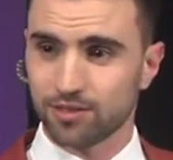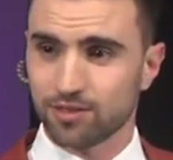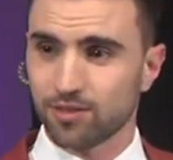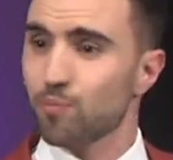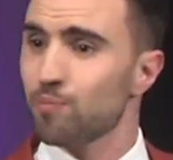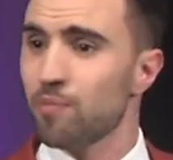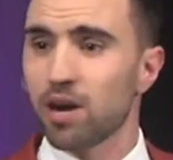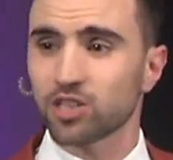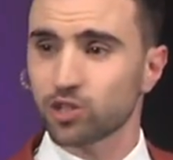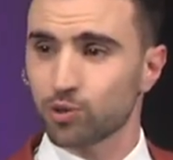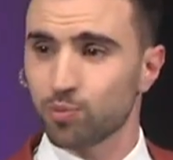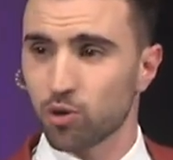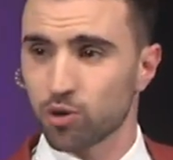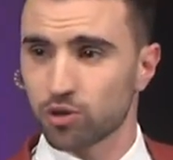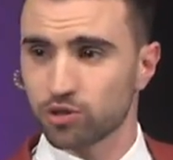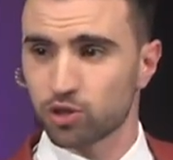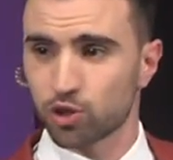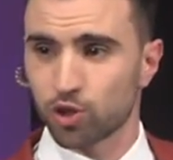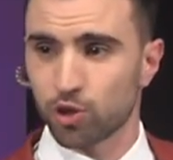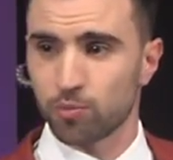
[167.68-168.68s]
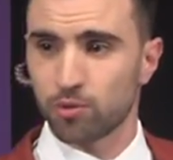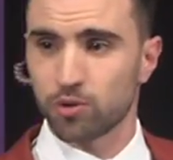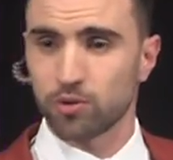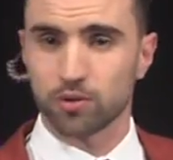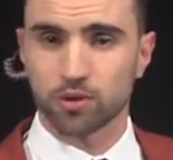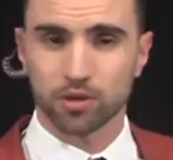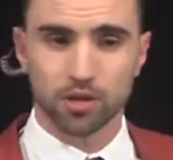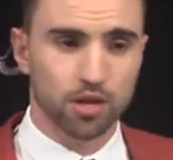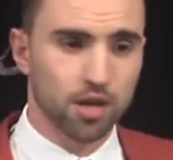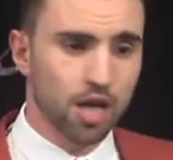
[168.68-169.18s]
Much more enjoyable.
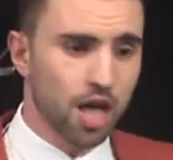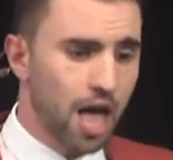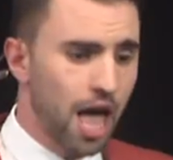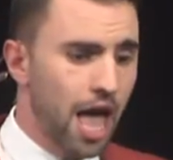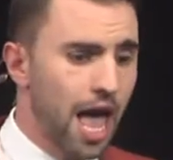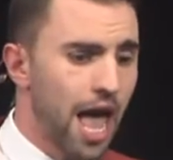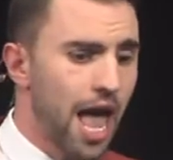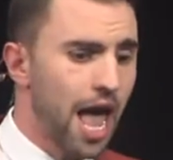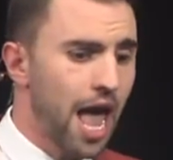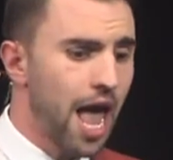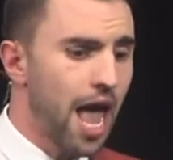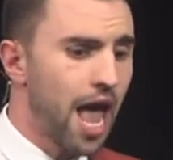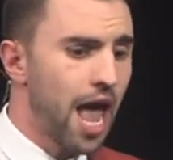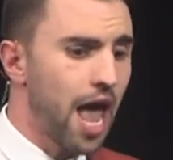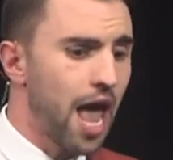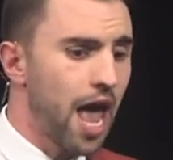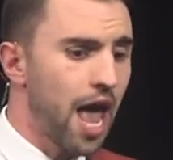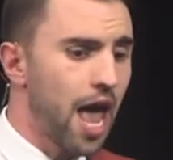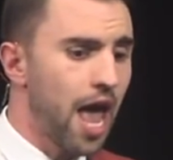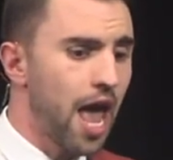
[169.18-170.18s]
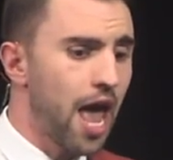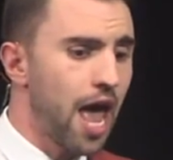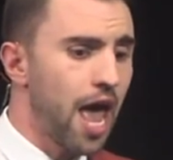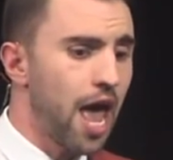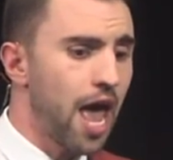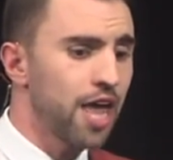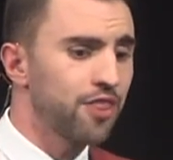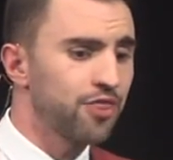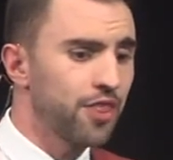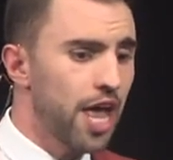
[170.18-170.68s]

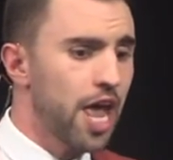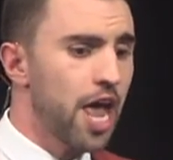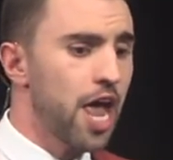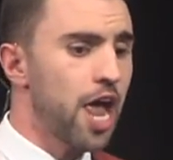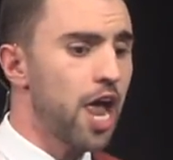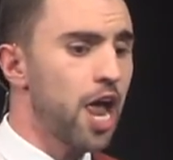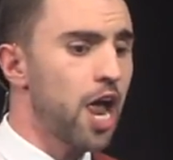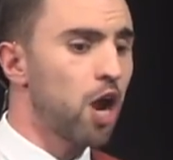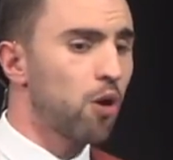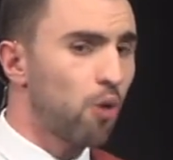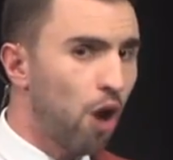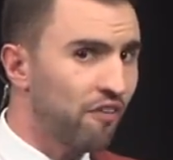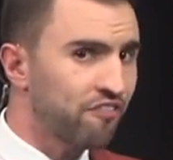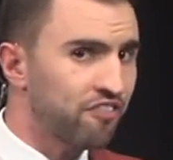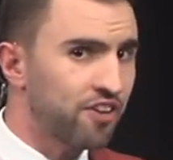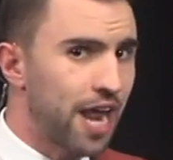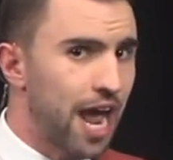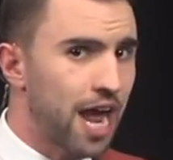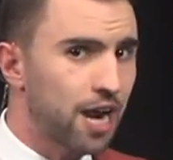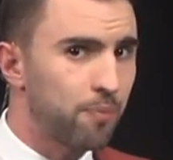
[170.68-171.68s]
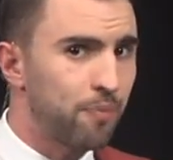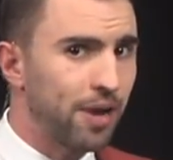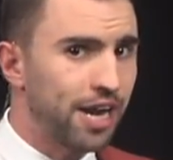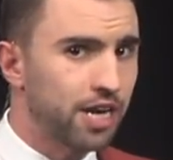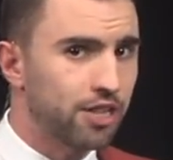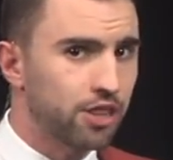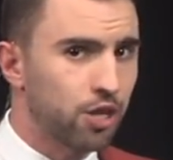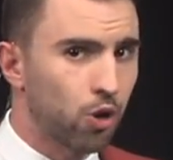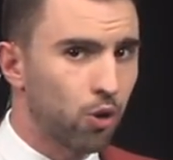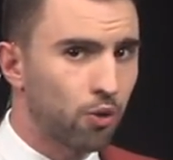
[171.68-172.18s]
And they're off and out of bed
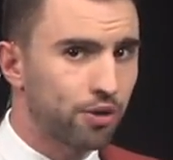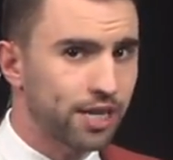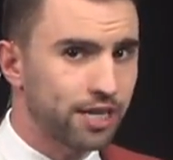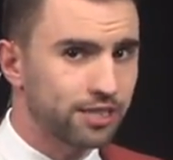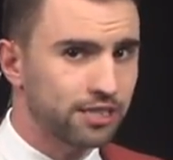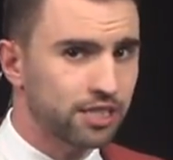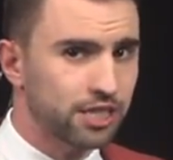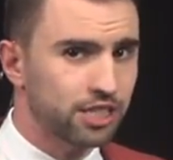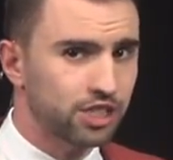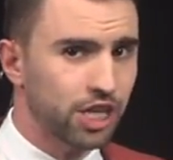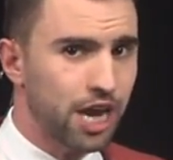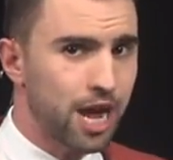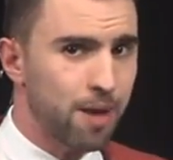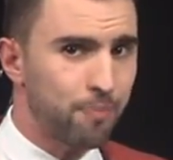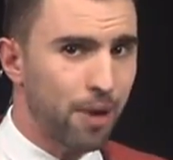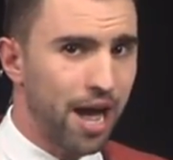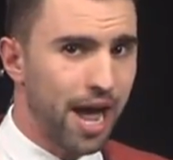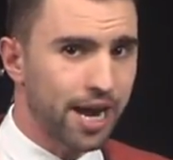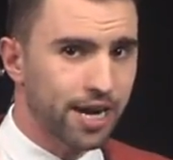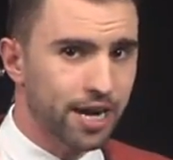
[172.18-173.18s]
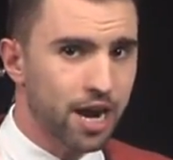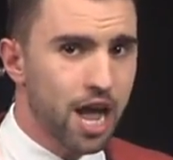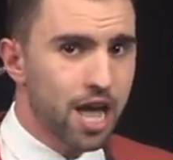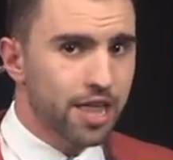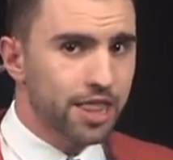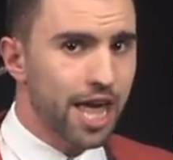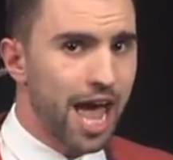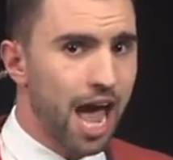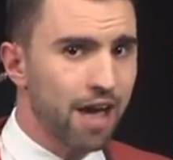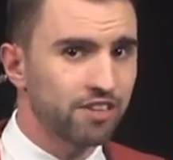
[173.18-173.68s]
and they're already into the champagne.
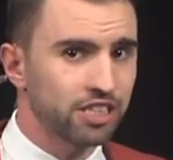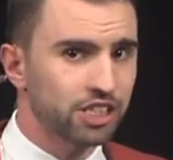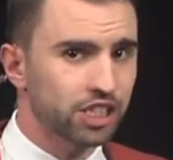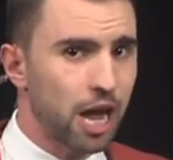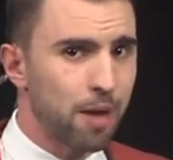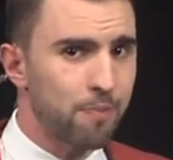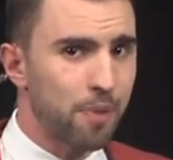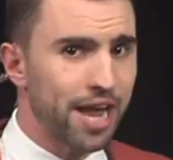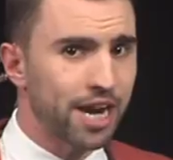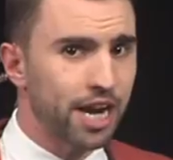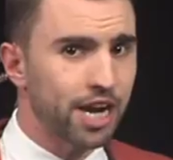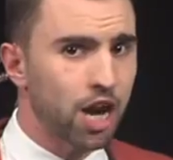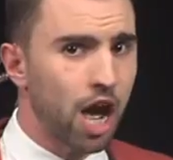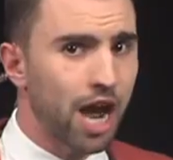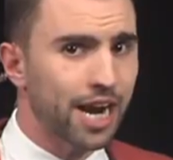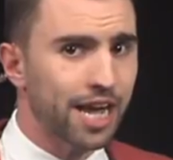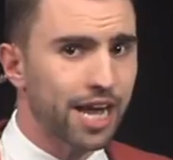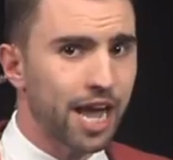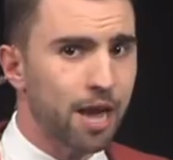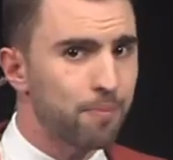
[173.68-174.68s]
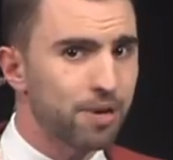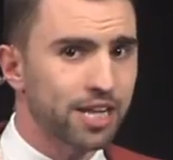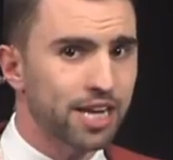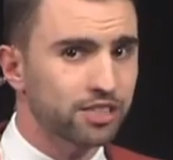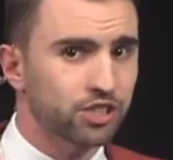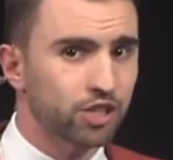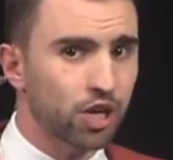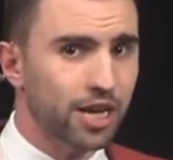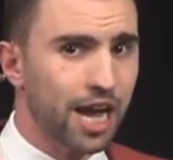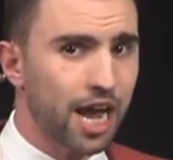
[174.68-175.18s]
They're having champagne at 9 a.m, but
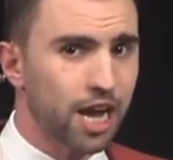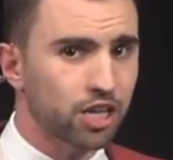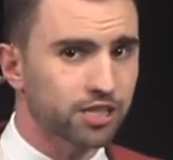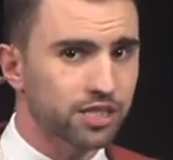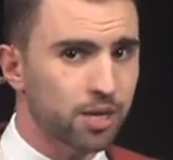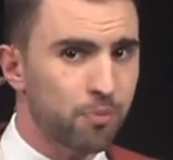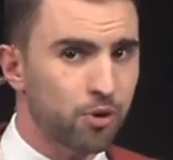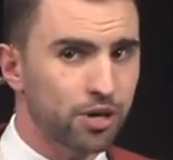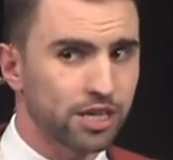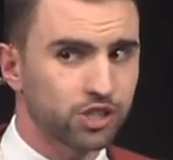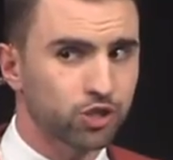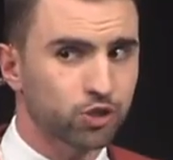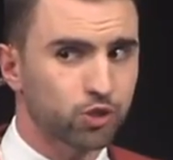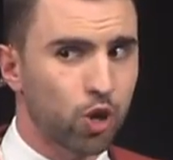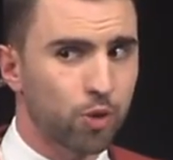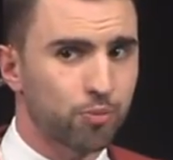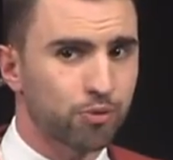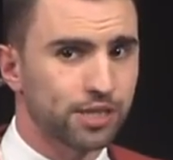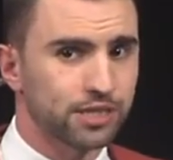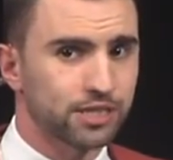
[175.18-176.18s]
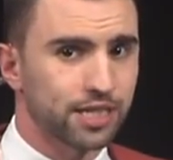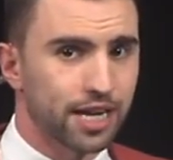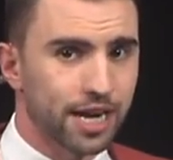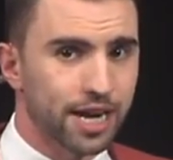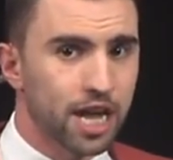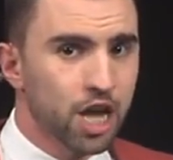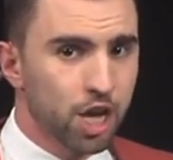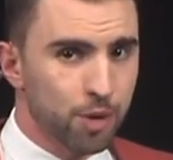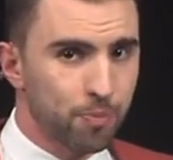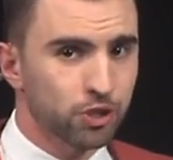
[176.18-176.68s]
it's okay because they're putting strawberries in it.
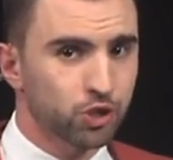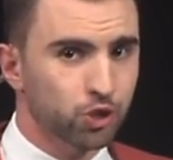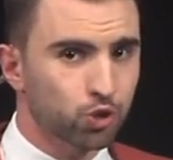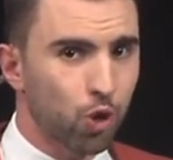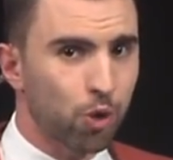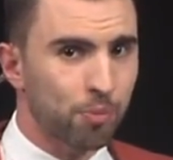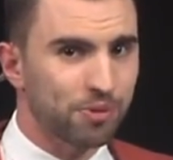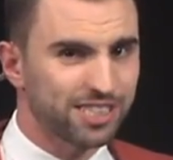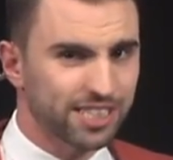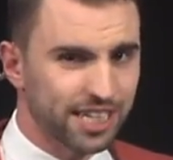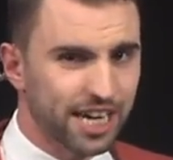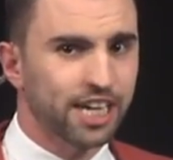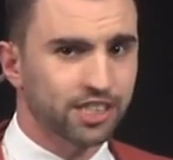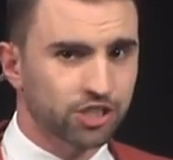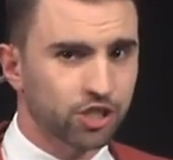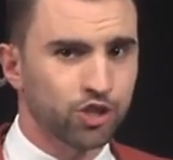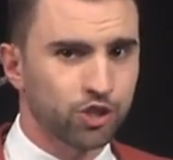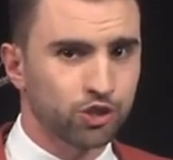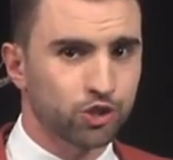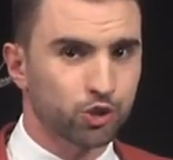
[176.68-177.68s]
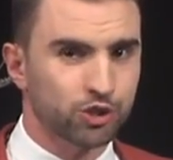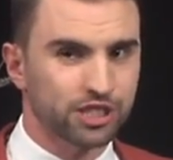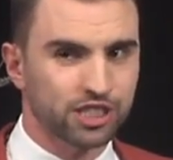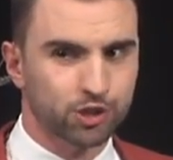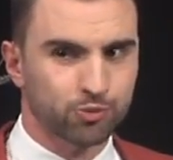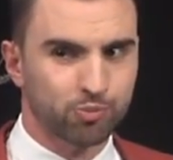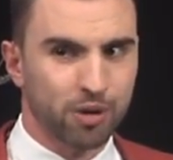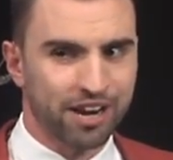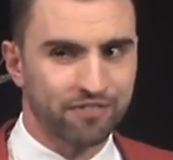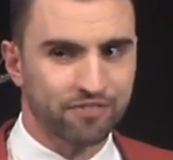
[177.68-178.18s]
You put strawberries in it, it's a nutritious
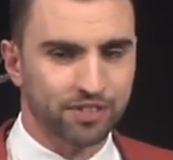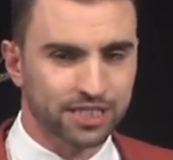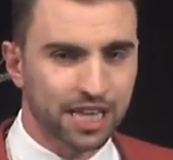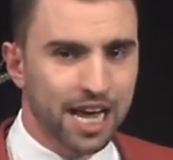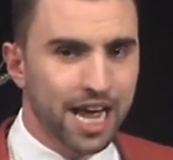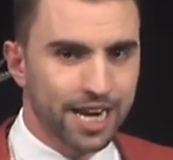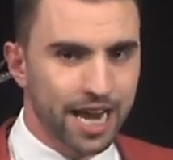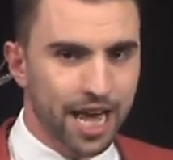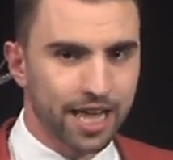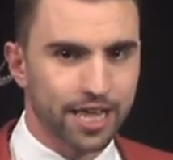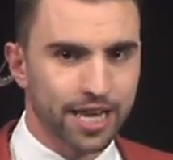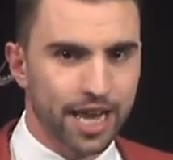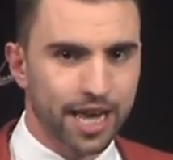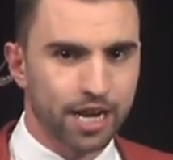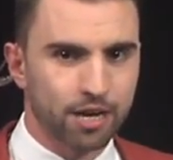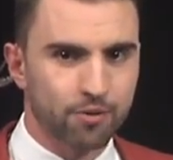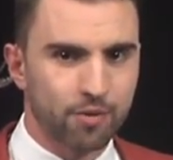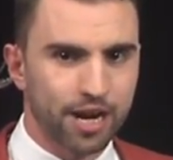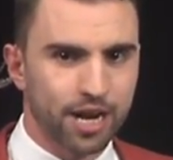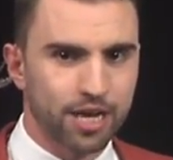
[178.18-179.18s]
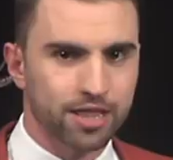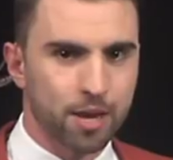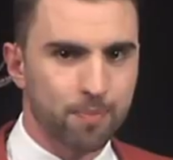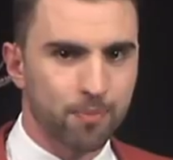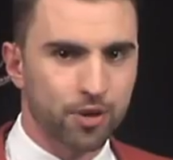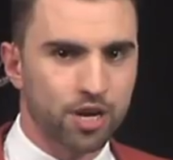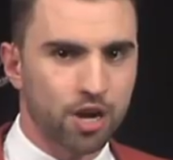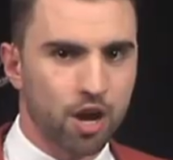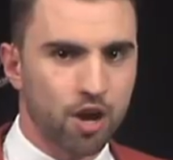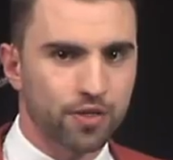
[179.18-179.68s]
breakfast. Now they're getting ready and they're
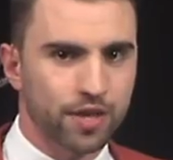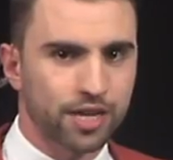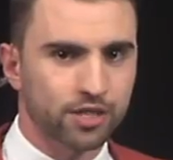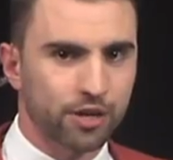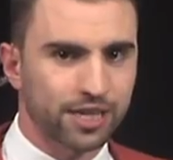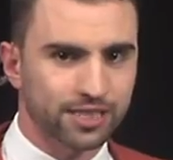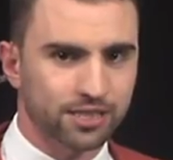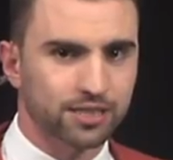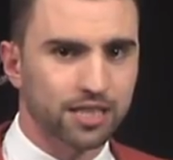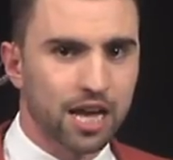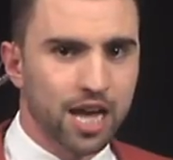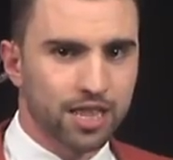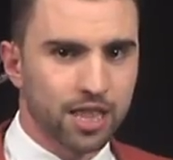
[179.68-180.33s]
putting on their dresses.